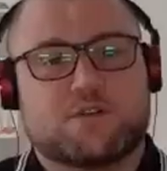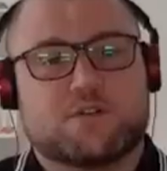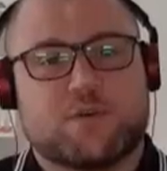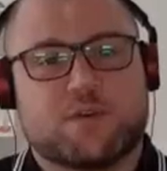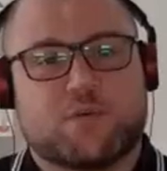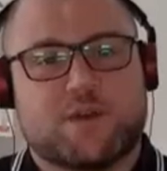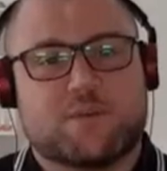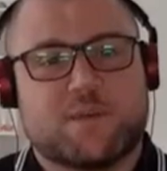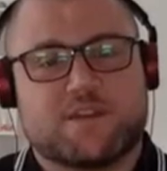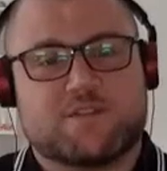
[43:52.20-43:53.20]
book "We
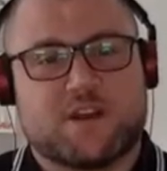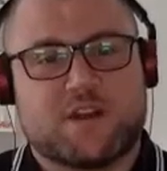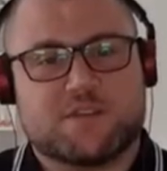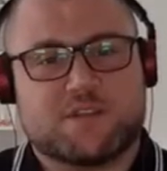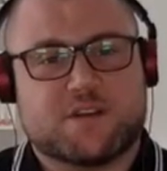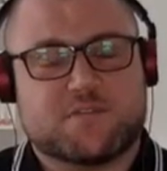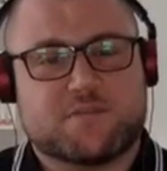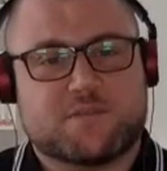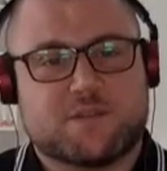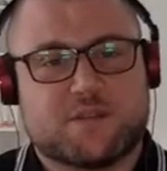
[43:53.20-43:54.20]
Are Made of Diamond
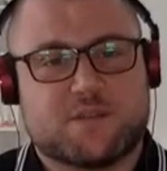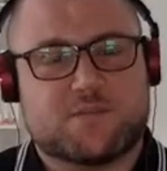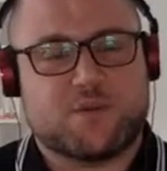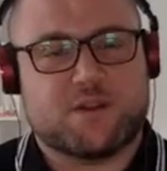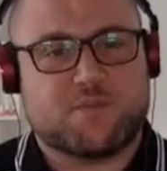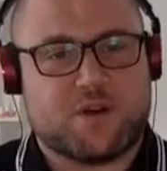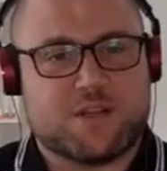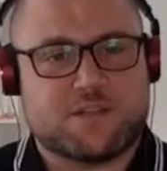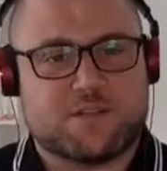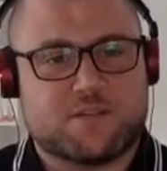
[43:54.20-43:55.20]
Stuff" did this win a
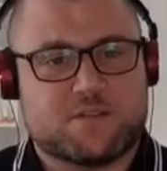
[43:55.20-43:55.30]
prize,